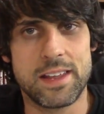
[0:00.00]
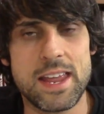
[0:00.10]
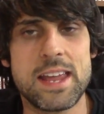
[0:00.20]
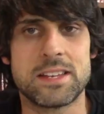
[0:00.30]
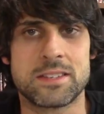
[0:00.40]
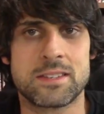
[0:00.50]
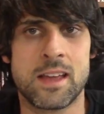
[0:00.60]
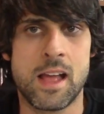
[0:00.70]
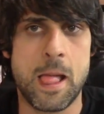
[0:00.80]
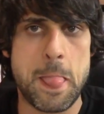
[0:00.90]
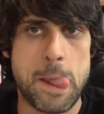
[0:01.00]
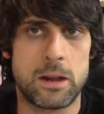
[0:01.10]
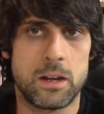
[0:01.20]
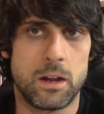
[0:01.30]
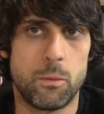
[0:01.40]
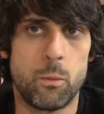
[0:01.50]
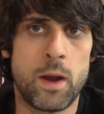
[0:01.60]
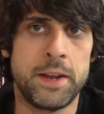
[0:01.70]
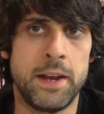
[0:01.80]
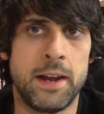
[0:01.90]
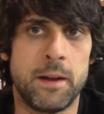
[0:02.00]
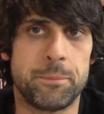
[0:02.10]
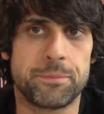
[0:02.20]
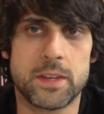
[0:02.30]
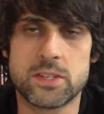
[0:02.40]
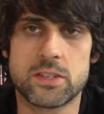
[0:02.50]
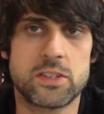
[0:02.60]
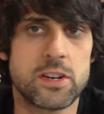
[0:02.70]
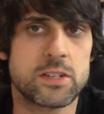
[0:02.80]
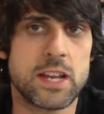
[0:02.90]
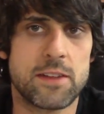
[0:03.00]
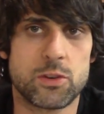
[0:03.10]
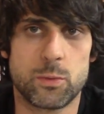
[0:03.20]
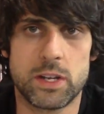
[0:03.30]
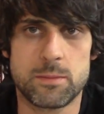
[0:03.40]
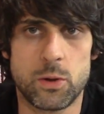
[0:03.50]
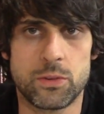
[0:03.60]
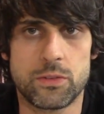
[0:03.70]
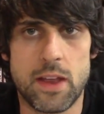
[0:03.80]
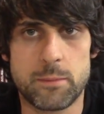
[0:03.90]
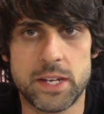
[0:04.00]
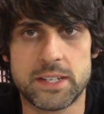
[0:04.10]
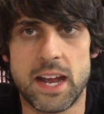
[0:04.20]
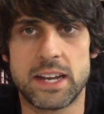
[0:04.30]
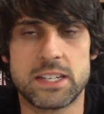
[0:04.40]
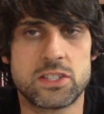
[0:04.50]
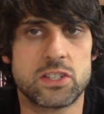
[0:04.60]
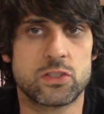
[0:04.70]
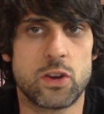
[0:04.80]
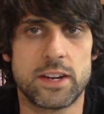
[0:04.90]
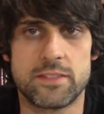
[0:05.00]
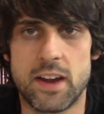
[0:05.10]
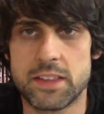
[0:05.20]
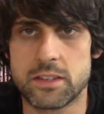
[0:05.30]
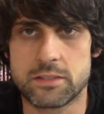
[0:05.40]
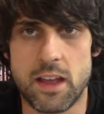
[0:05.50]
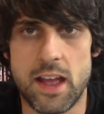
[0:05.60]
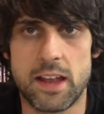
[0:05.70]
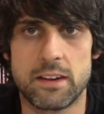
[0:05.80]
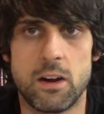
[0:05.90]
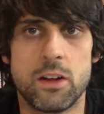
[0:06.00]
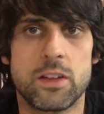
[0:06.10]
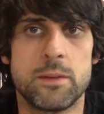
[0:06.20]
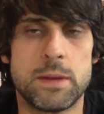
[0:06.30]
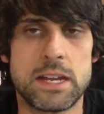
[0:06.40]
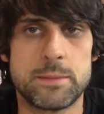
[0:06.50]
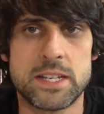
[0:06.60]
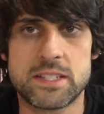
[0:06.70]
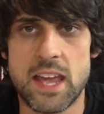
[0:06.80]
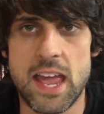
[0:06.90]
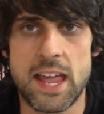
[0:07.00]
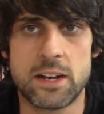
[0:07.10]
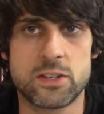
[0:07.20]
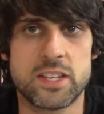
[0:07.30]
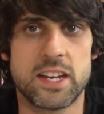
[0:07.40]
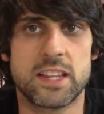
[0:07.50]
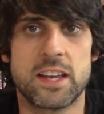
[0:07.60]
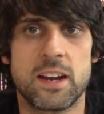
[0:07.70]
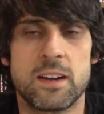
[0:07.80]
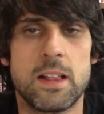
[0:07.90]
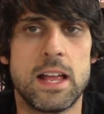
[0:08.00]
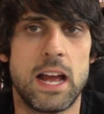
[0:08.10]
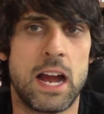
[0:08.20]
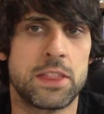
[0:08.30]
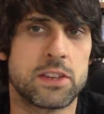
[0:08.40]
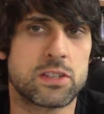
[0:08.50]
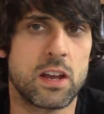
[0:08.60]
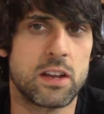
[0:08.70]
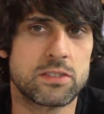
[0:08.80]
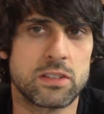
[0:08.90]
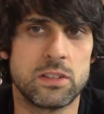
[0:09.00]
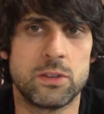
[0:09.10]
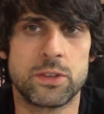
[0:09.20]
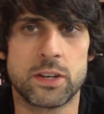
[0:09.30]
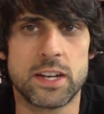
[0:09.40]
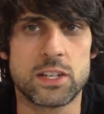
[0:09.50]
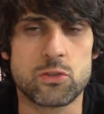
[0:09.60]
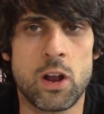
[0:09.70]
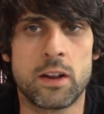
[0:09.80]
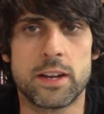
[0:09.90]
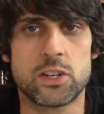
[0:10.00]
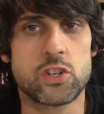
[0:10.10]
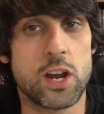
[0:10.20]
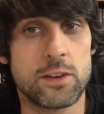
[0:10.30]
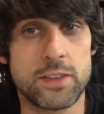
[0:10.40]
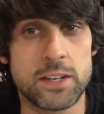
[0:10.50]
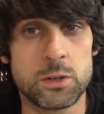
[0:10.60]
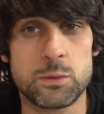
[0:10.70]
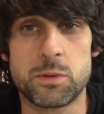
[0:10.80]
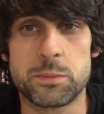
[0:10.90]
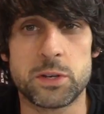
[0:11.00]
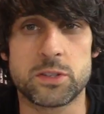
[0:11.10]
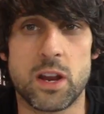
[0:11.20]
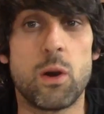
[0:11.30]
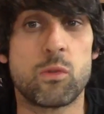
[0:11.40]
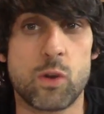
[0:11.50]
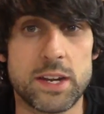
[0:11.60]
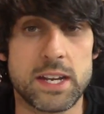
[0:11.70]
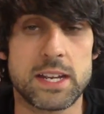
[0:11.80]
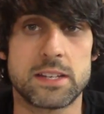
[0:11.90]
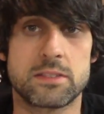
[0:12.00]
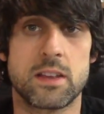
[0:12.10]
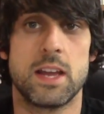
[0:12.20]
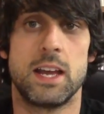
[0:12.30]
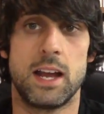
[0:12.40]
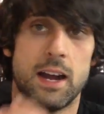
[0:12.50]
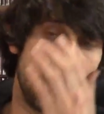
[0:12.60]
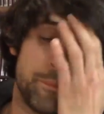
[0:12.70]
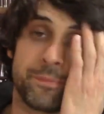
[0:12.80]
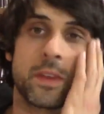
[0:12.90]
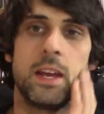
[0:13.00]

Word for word: is when uh, this is years after William Holden's family had died, and he's still trying to find this guy, and all them, him and his gang, are sitting there on this uh, saloon. They're getting drunk, and a sheriff that knew him from years ago, a friend of his, um,